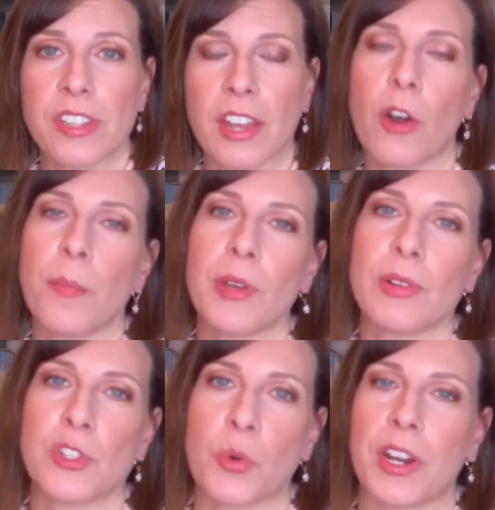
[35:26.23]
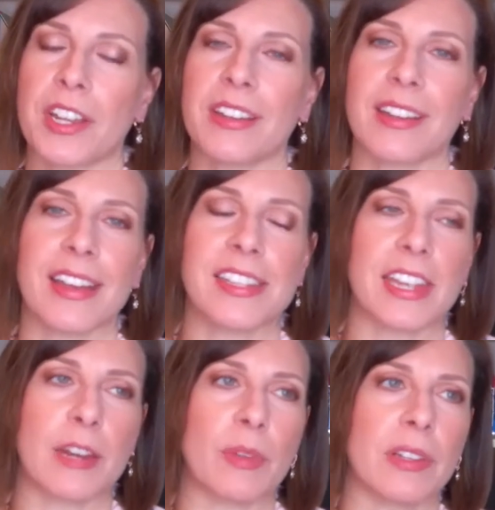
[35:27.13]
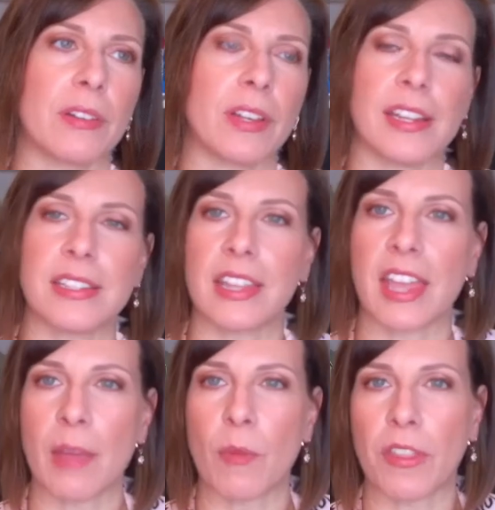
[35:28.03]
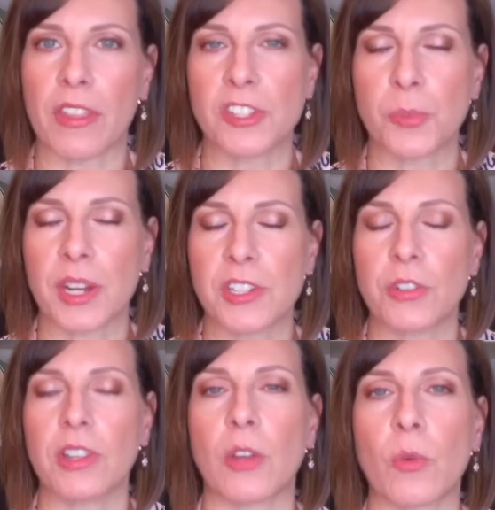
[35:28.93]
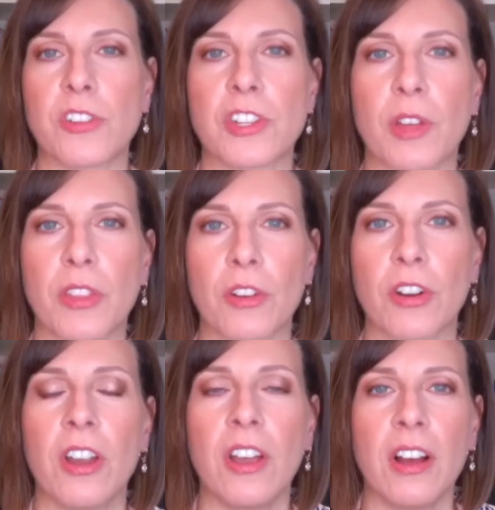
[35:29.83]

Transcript: I hope you enjoyed it. Like I said, I'm a little late to the game on this, but I do like watching other